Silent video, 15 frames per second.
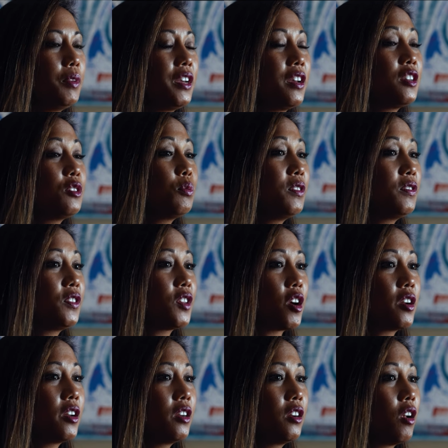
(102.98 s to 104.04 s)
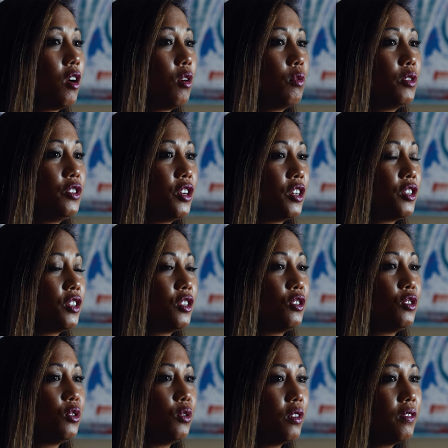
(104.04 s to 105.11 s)
Because we've started it all with just the
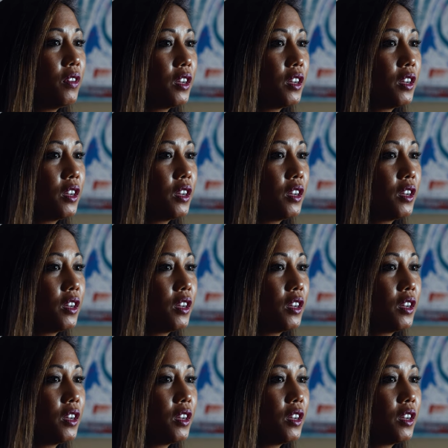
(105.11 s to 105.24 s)
two of